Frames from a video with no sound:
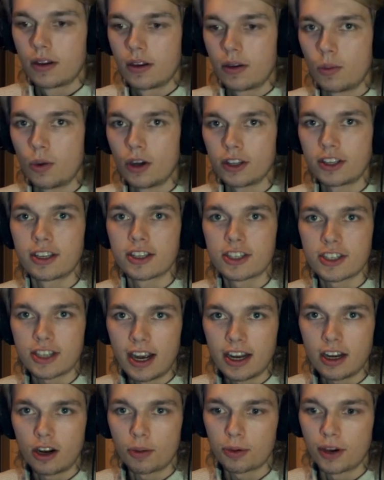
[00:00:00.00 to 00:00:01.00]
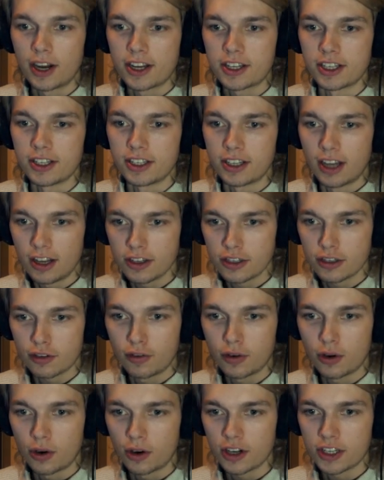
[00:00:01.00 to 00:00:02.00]
What the sign operation does,
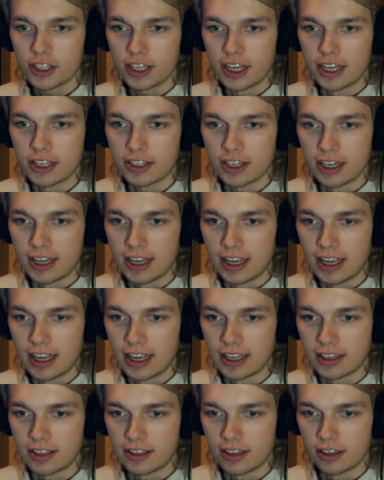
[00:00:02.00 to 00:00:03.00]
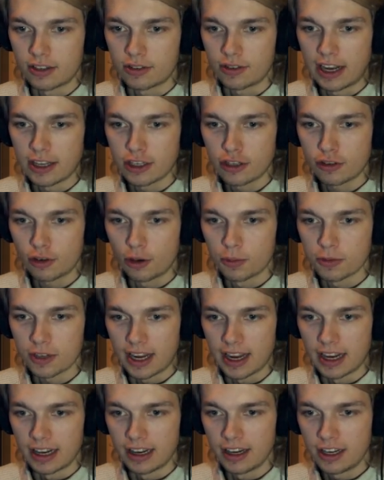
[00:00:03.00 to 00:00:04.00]
of course, is it transforms
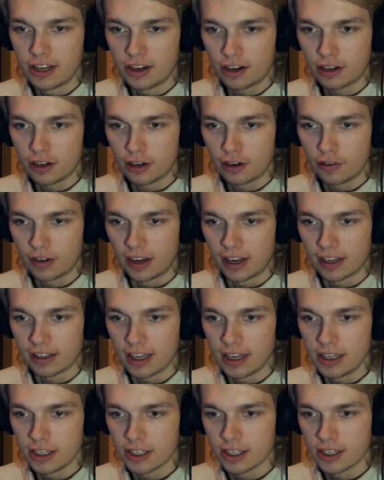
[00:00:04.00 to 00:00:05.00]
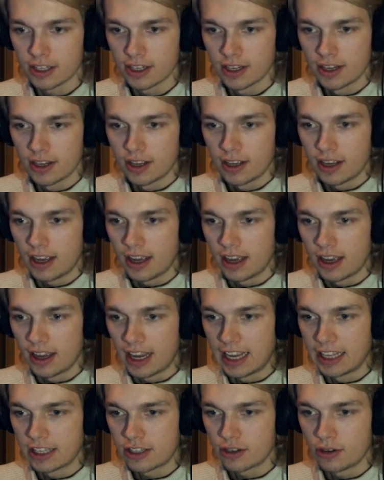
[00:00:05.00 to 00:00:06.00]
a linear curve like this
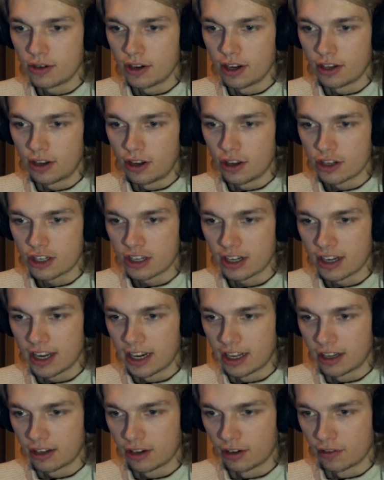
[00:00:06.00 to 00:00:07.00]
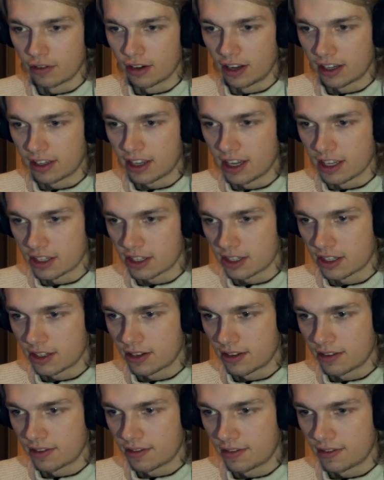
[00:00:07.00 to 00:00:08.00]
into an oscillating curve like this.
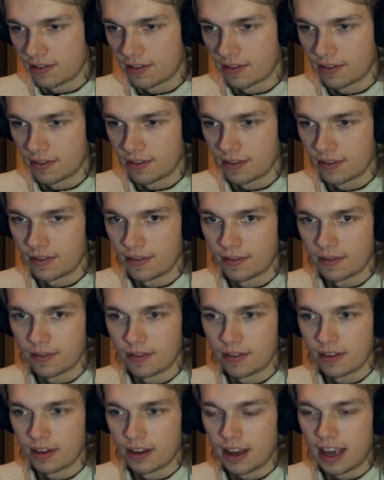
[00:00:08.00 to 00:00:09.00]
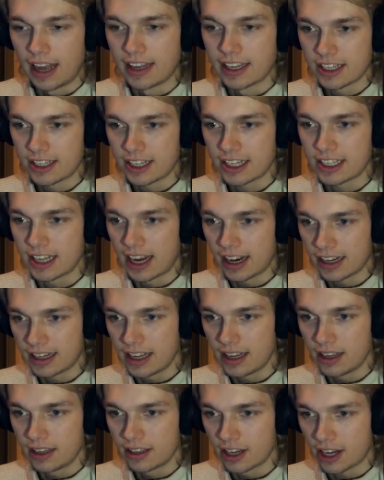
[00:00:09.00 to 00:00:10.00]
And that's
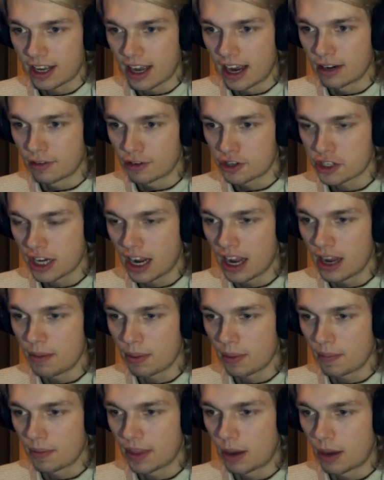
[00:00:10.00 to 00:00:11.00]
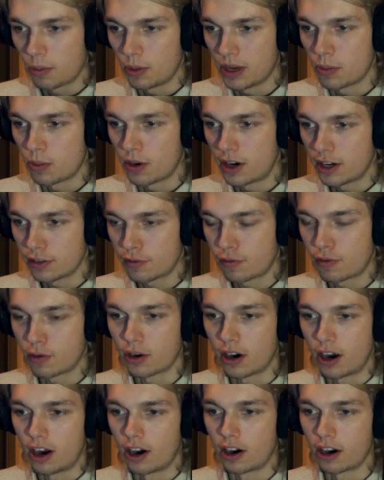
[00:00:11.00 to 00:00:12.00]
exactly the kind of shape that we want
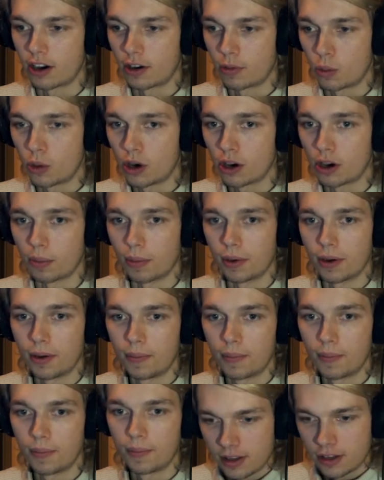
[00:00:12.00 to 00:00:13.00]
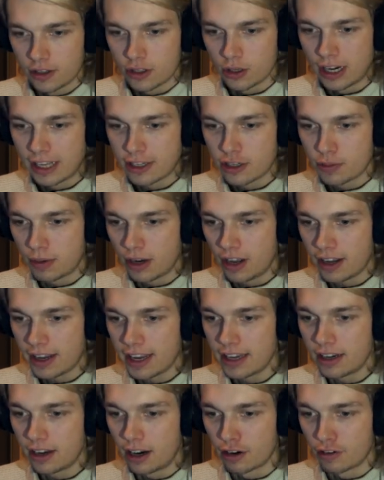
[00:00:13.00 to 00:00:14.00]
for our worm. So let's plug
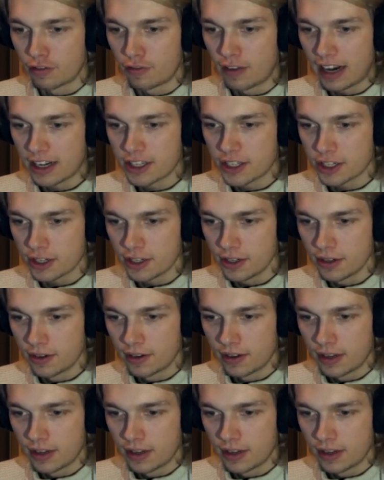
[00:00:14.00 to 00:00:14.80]
in our factor.